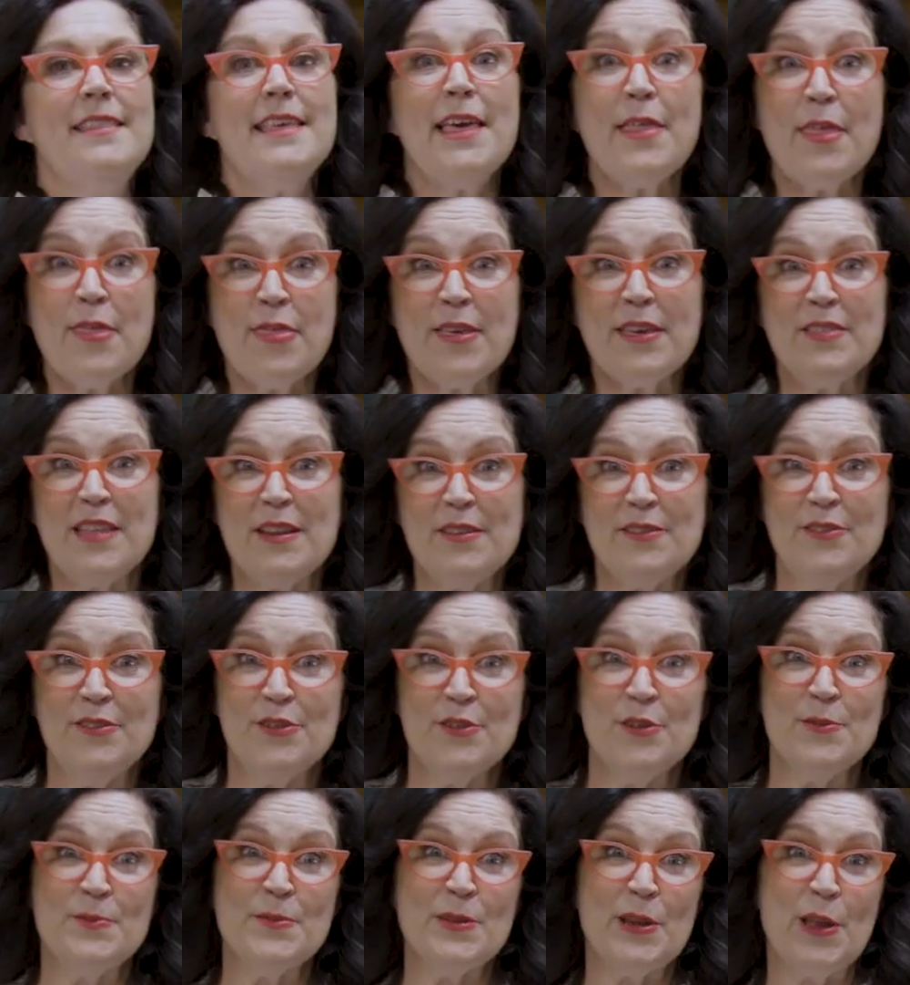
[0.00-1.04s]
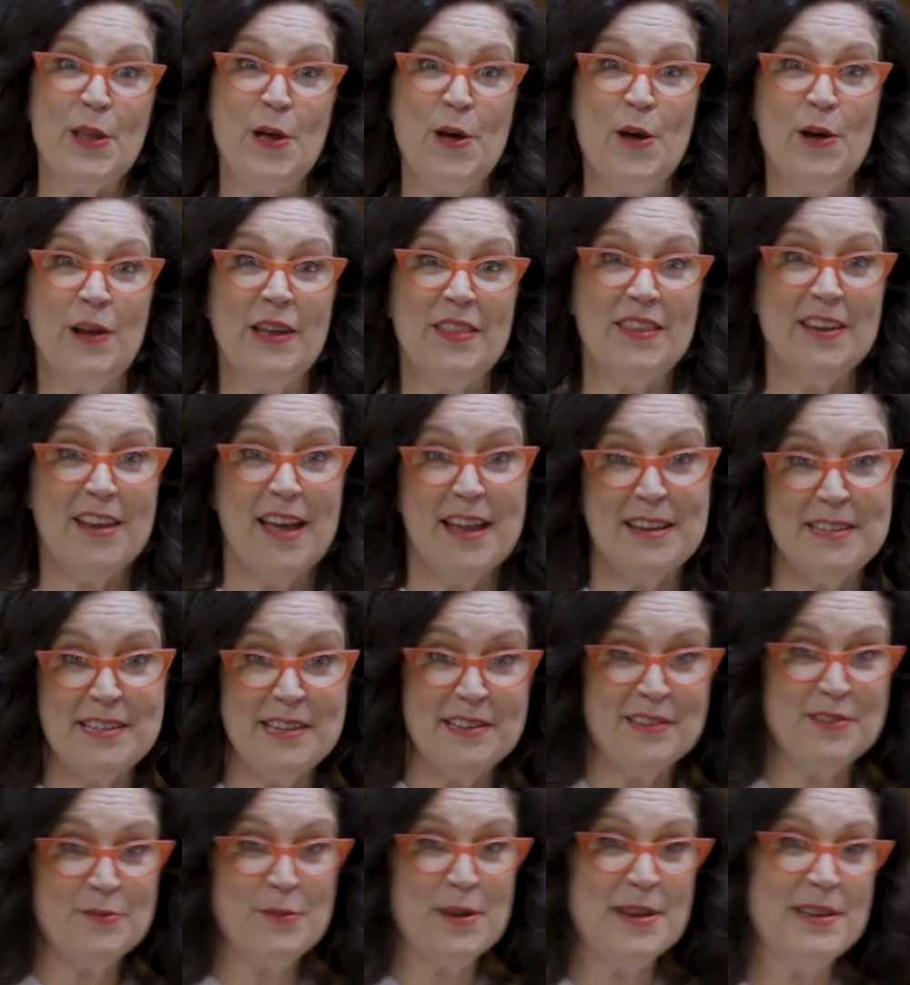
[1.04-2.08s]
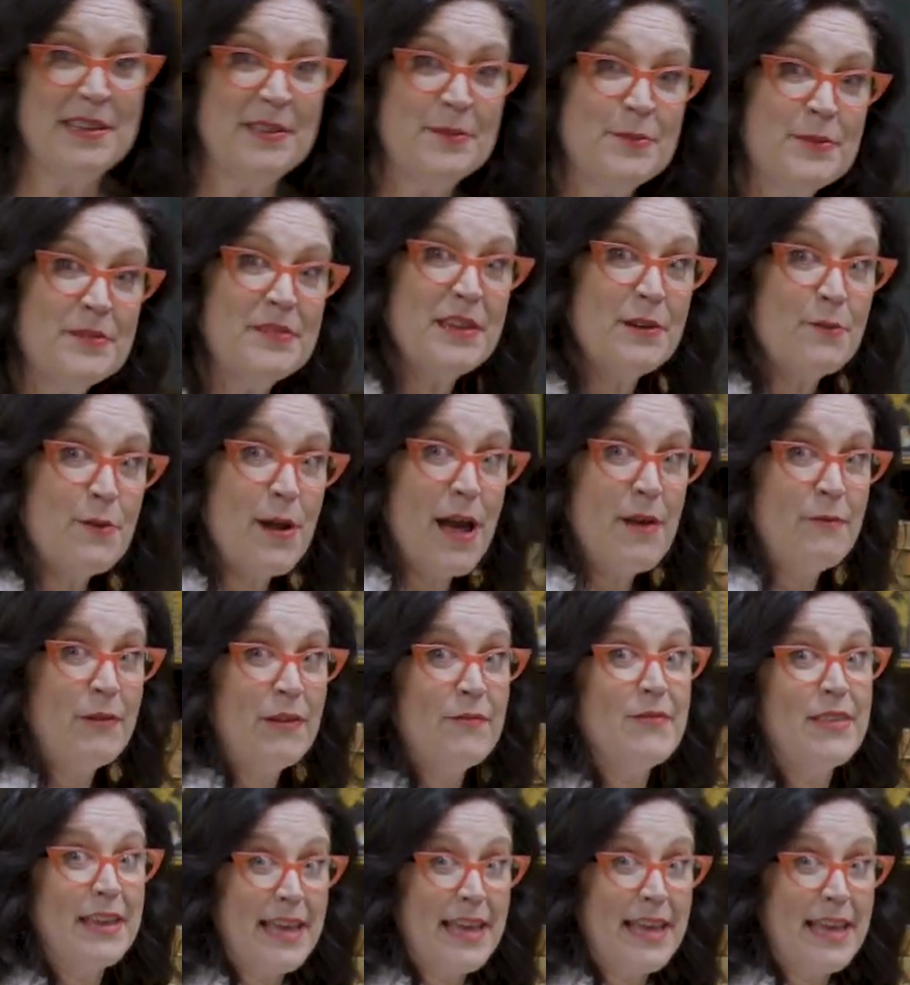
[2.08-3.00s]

The other thing that zoomed along in the 1920s was the arrival of